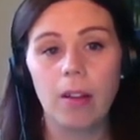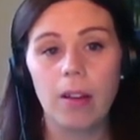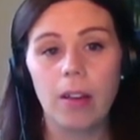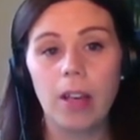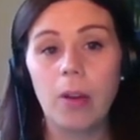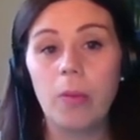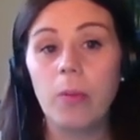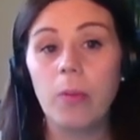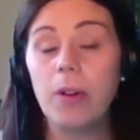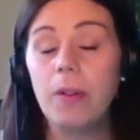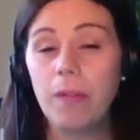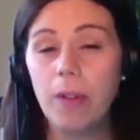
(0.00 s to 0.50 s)

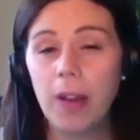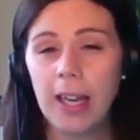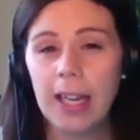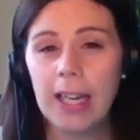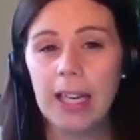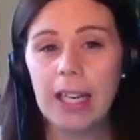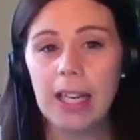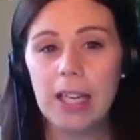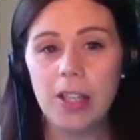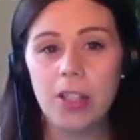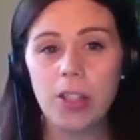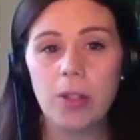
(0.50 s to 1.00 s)
Now, one
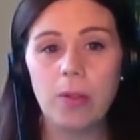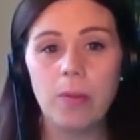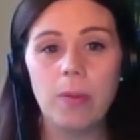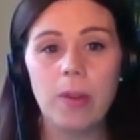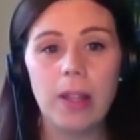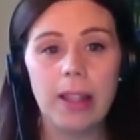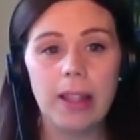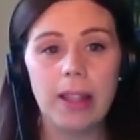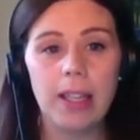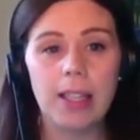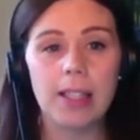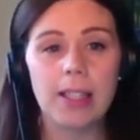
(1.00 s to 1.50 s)
final issue
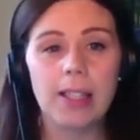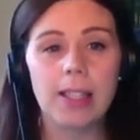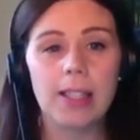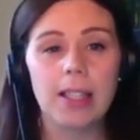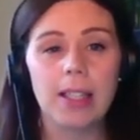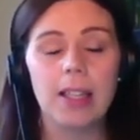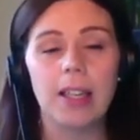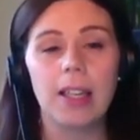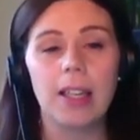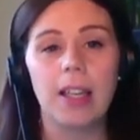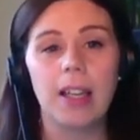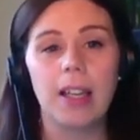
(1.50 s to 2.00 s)
with this
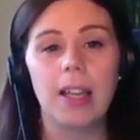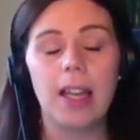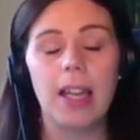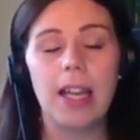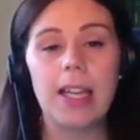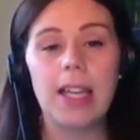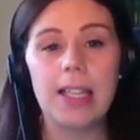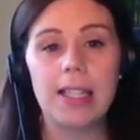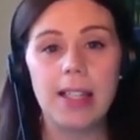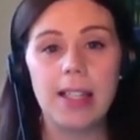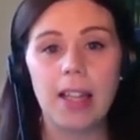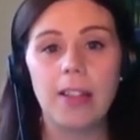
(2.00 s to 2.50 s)

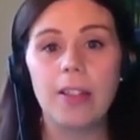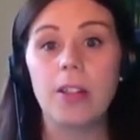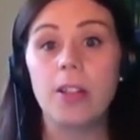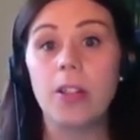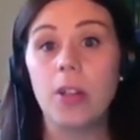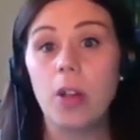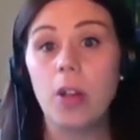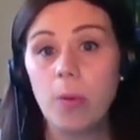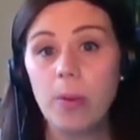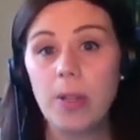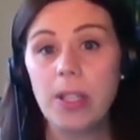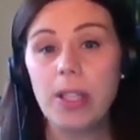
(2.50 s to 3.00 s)
is that
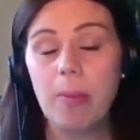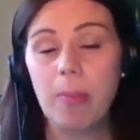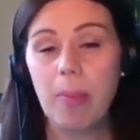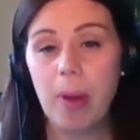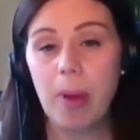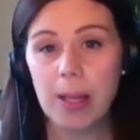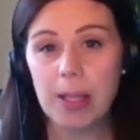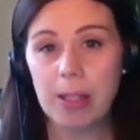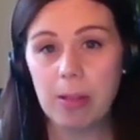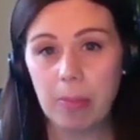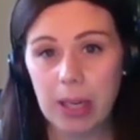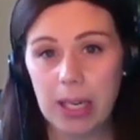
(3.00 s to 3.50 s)
there's always the
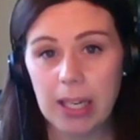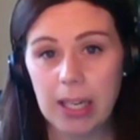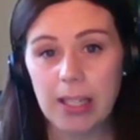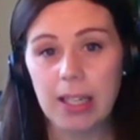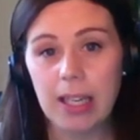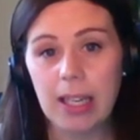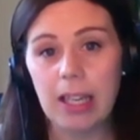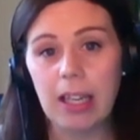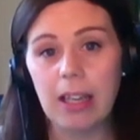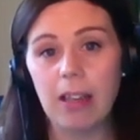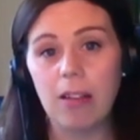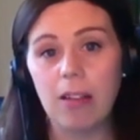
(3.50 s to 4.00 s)

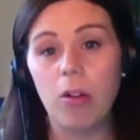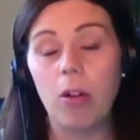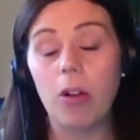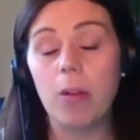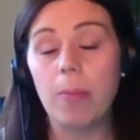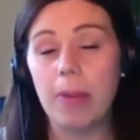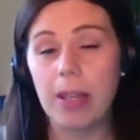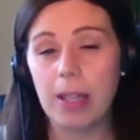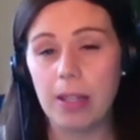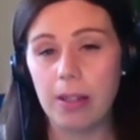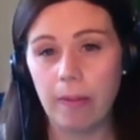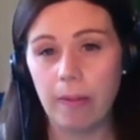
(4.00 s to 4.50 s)
possibility,
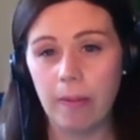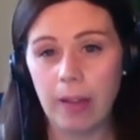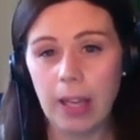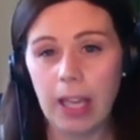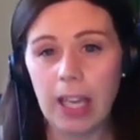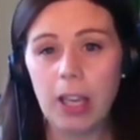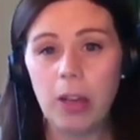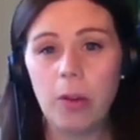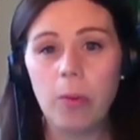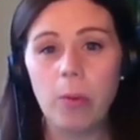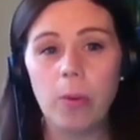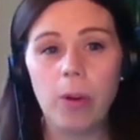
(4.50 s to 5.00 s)
albeit a
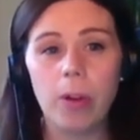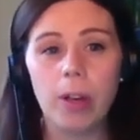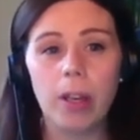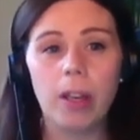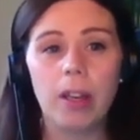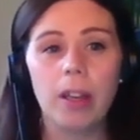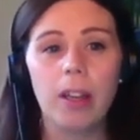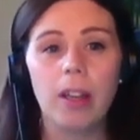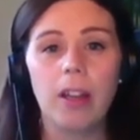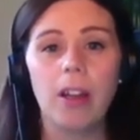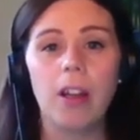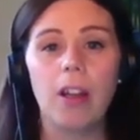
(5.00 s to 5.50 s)
vague
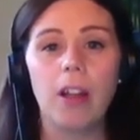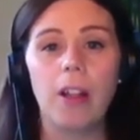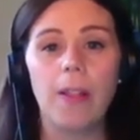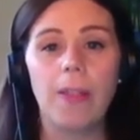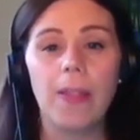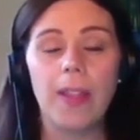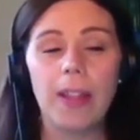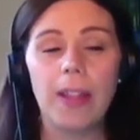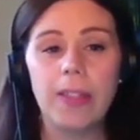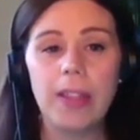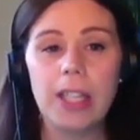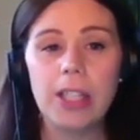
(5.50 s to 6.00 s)
one,
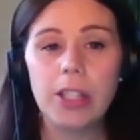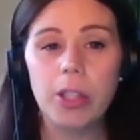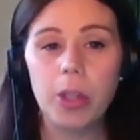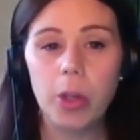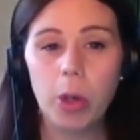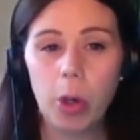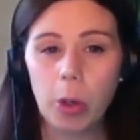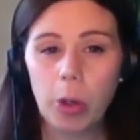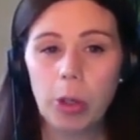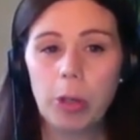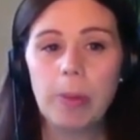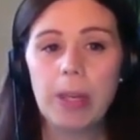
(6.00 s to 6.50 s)
that this
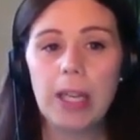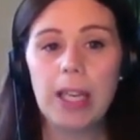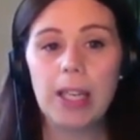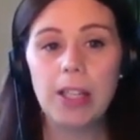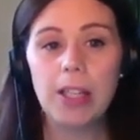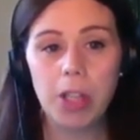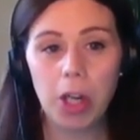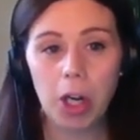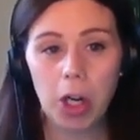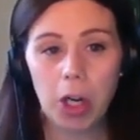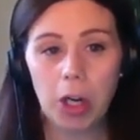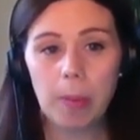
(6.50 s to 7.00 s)
could be
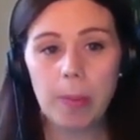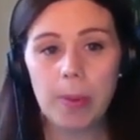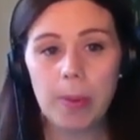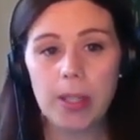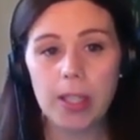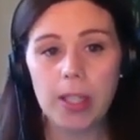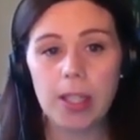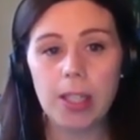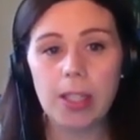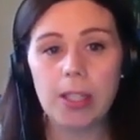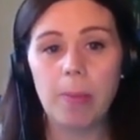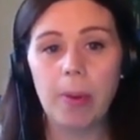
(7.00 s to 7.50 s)

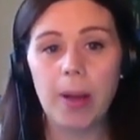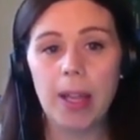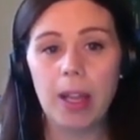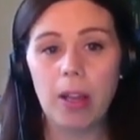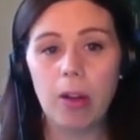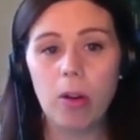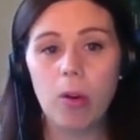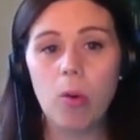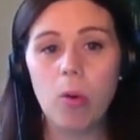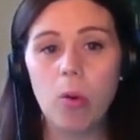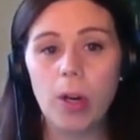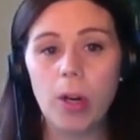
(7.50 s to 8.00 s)
interpreted by a
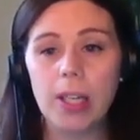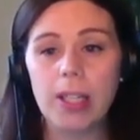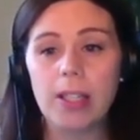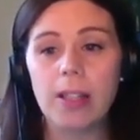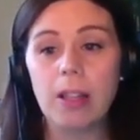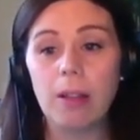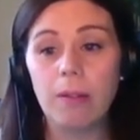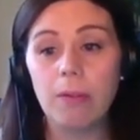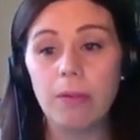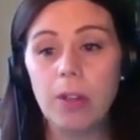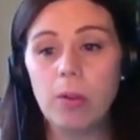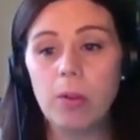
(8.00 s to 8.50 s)
court in
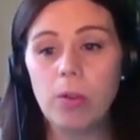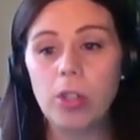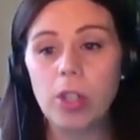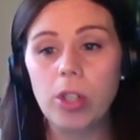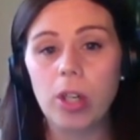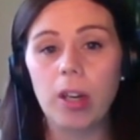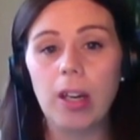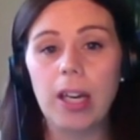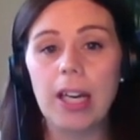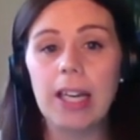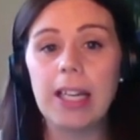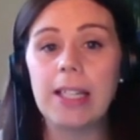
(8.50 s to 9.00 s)
the
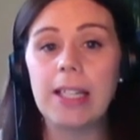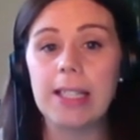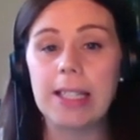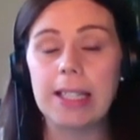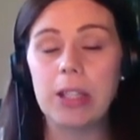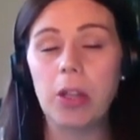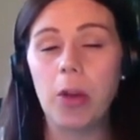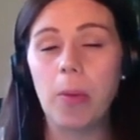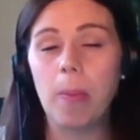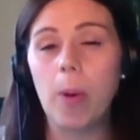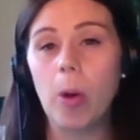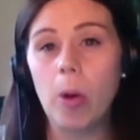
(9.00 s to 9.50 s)
future in
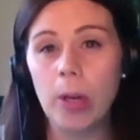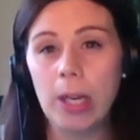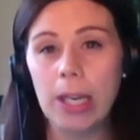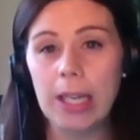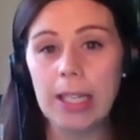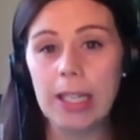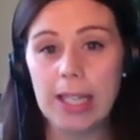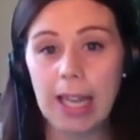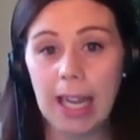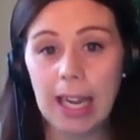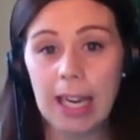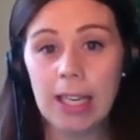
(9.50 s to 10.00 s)
some
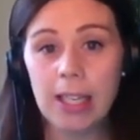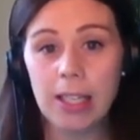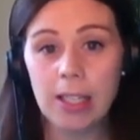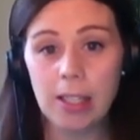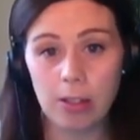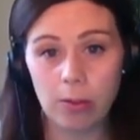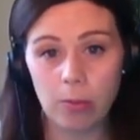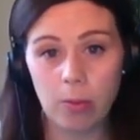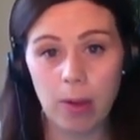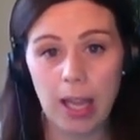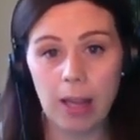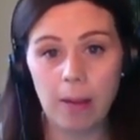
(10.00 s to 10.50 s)

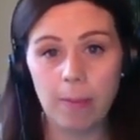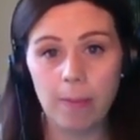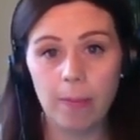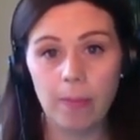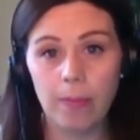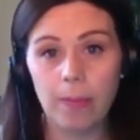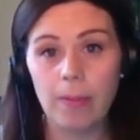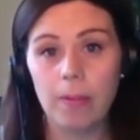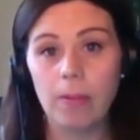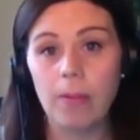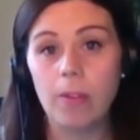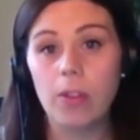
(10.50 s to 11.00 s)
unintended way.
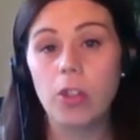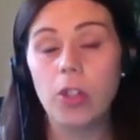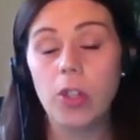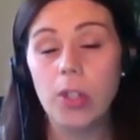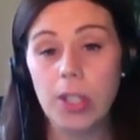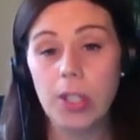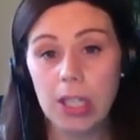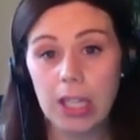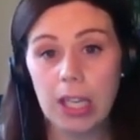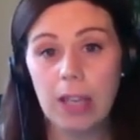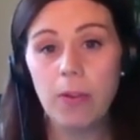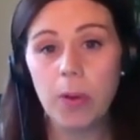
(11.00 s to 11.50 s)

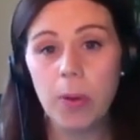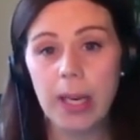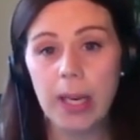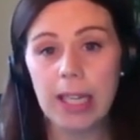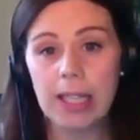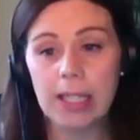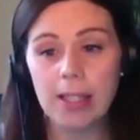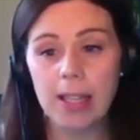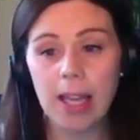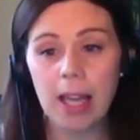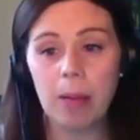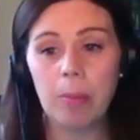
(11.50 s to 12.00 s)
Just to give you an
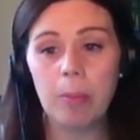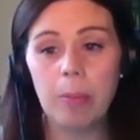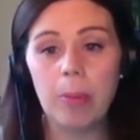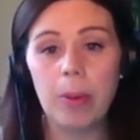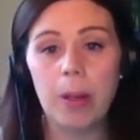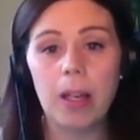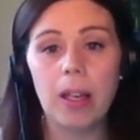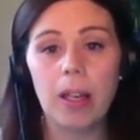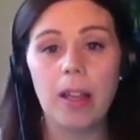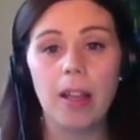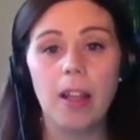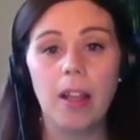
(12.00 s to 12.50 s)

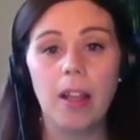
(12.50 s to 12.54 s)
example,